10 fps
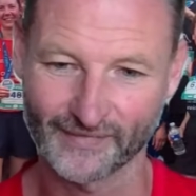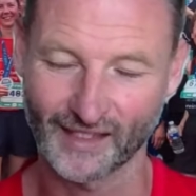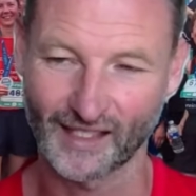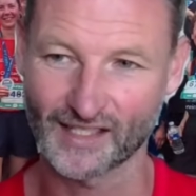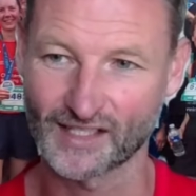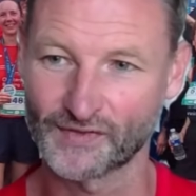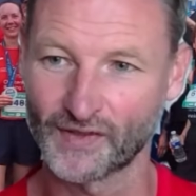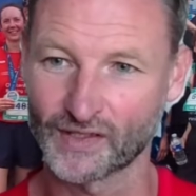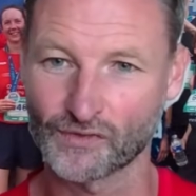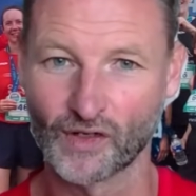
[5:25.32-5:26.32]
I guess, as
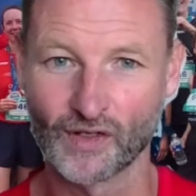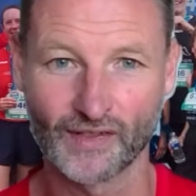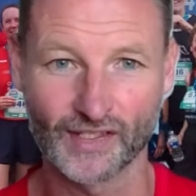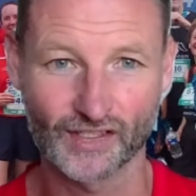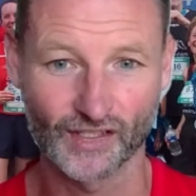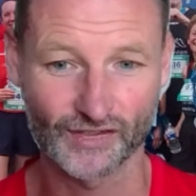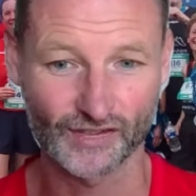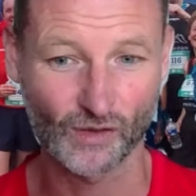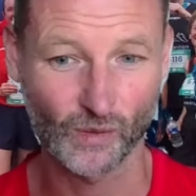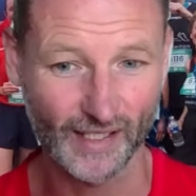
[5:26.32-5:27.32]
far as road events goes, it's
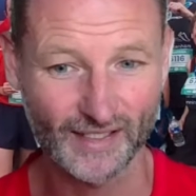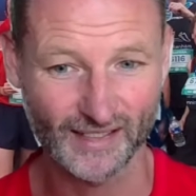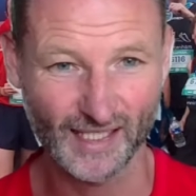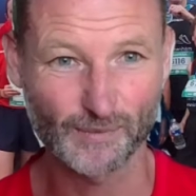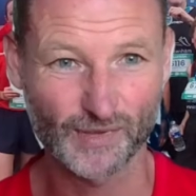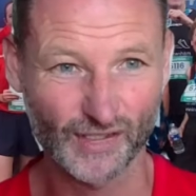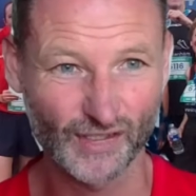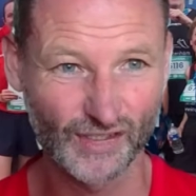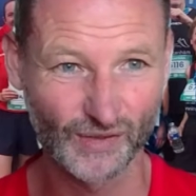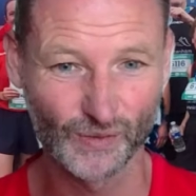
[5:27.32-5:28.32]
quite steep. So
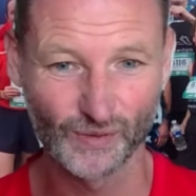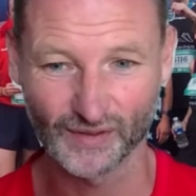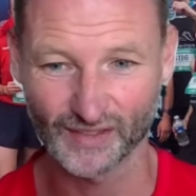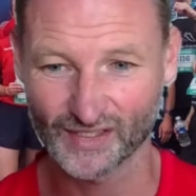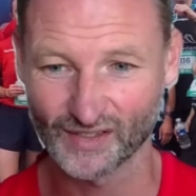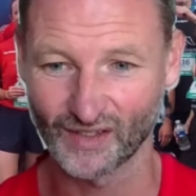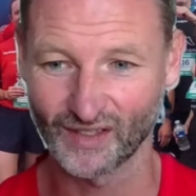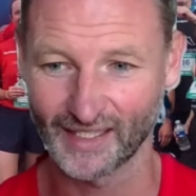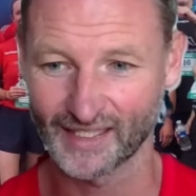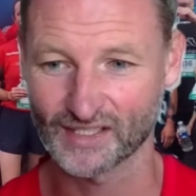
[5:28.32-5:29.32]
it's not
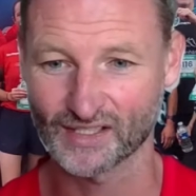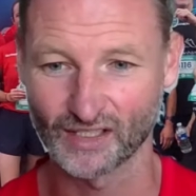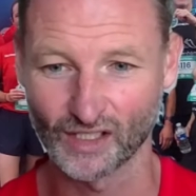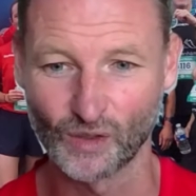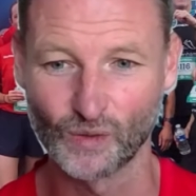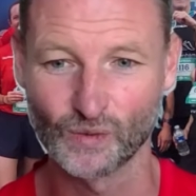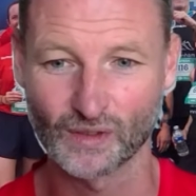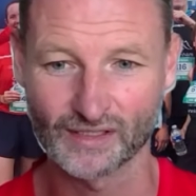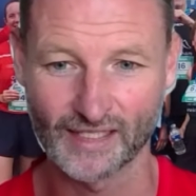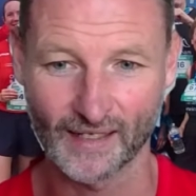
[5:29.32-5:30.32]
like a slow
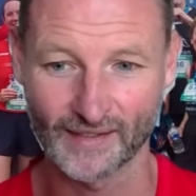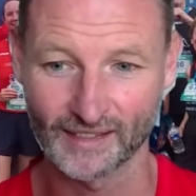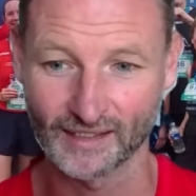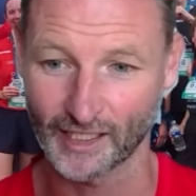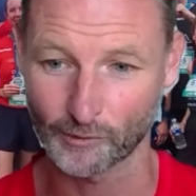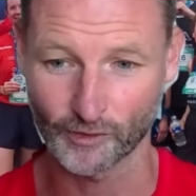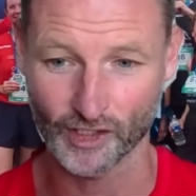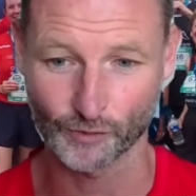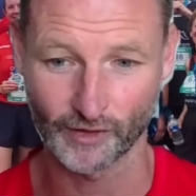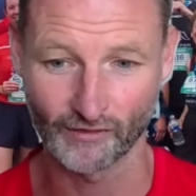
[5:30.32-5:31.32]
downhill like
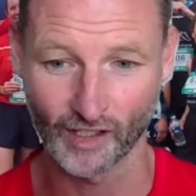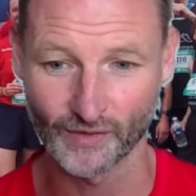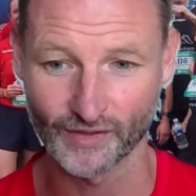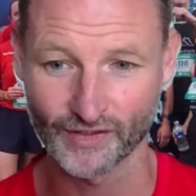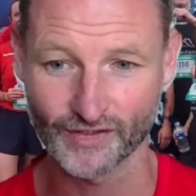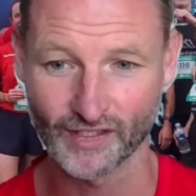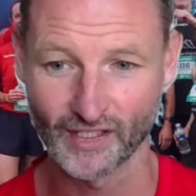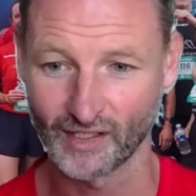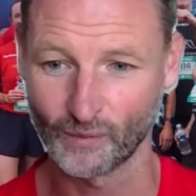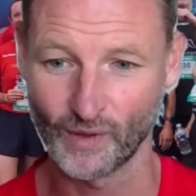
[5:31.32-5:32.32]
Prestbury Road is,
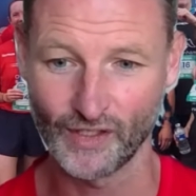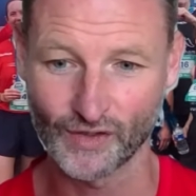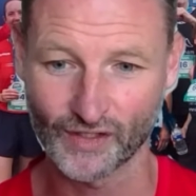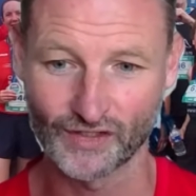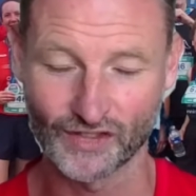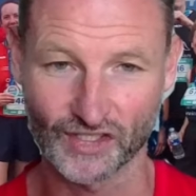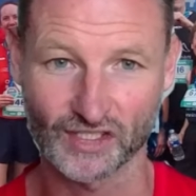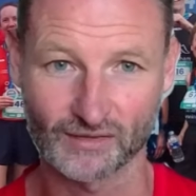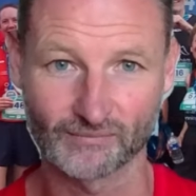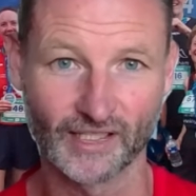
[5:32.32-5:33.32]
where you can
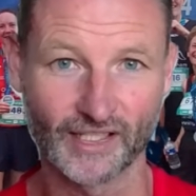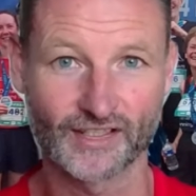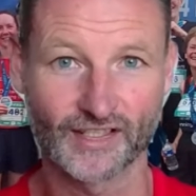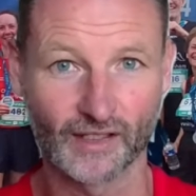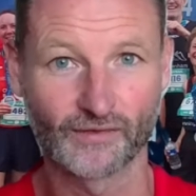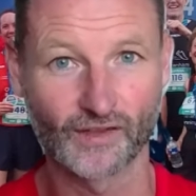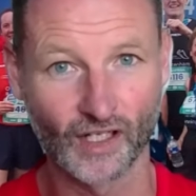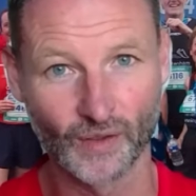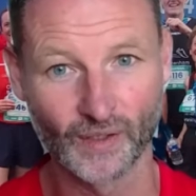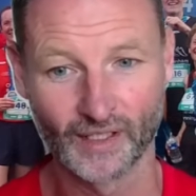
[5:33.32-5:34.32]
just let yourself
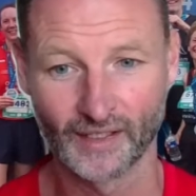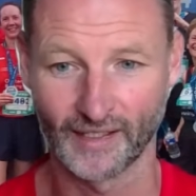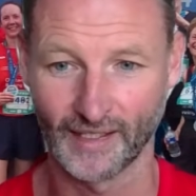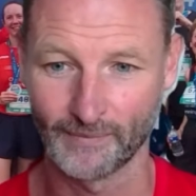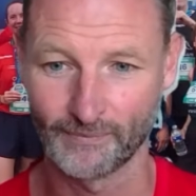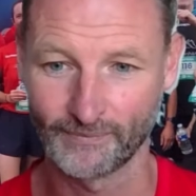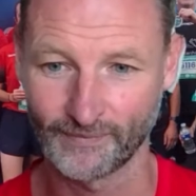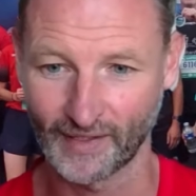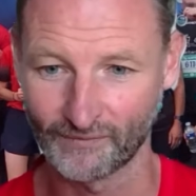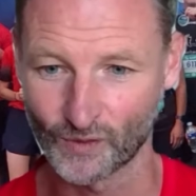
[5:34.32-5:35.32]
go.
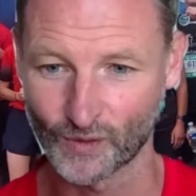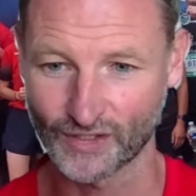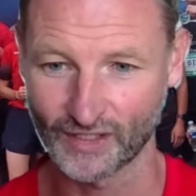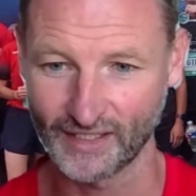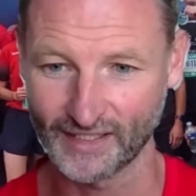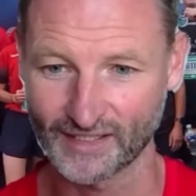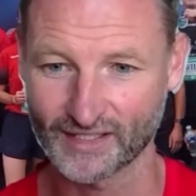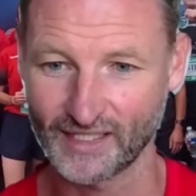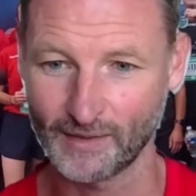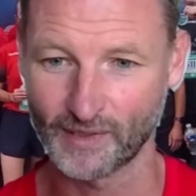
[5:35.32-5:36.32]
Unfortunately, it's
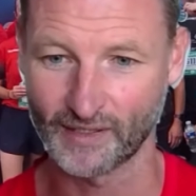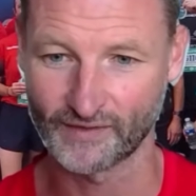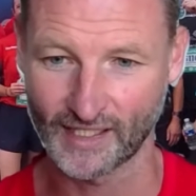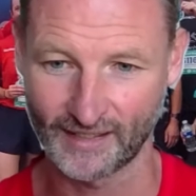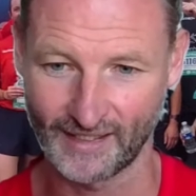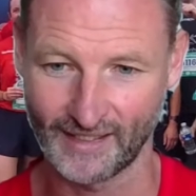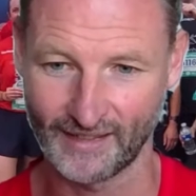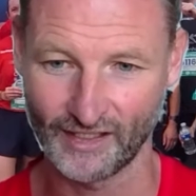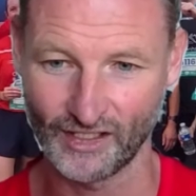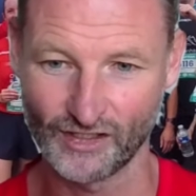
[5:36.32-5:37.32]
steep enough down here
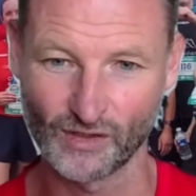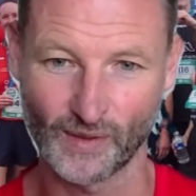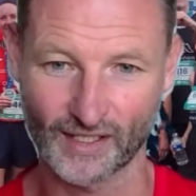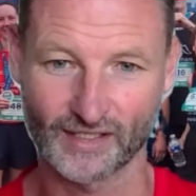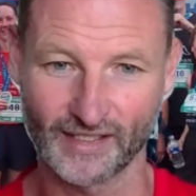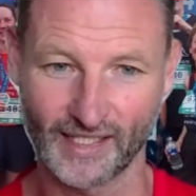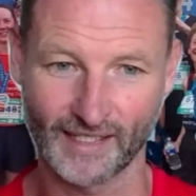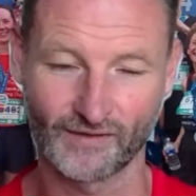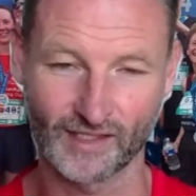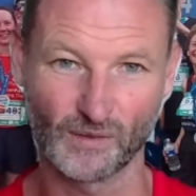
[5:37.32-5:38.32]
that you do actually
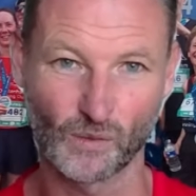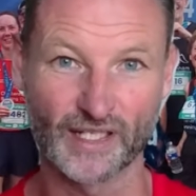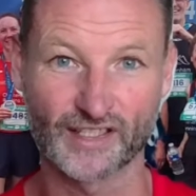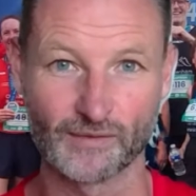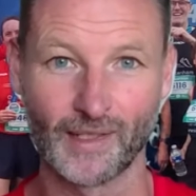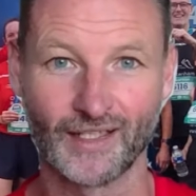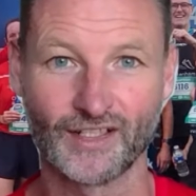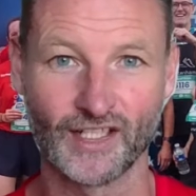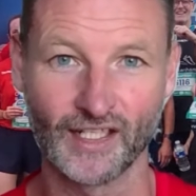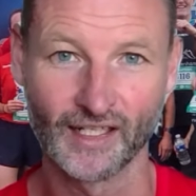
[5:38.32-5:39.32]
have to waste some energy